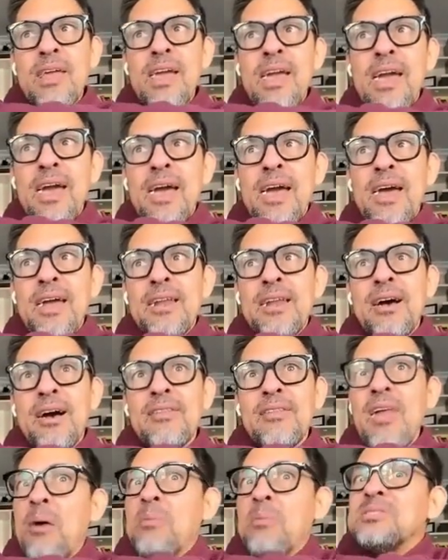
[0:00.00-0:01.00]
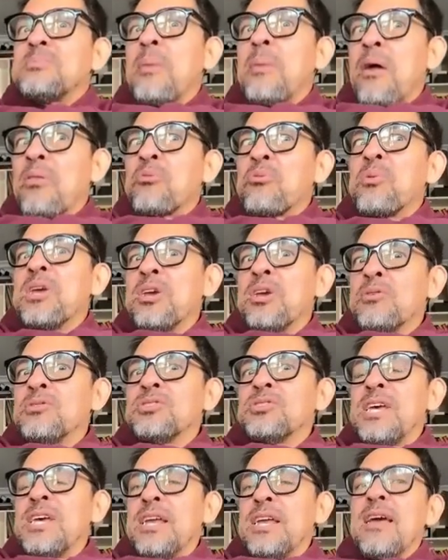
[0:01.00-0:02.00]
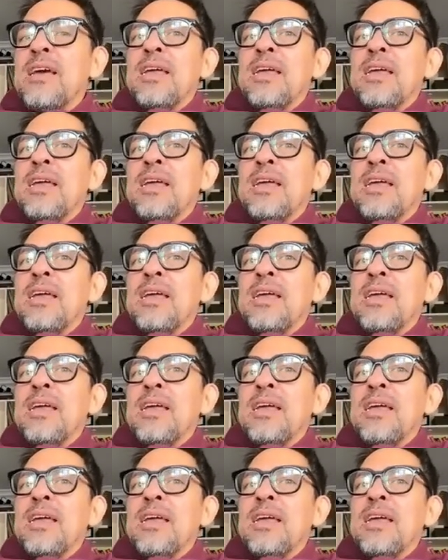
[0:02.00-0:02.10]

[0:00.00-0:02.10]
And that was about 3 years in.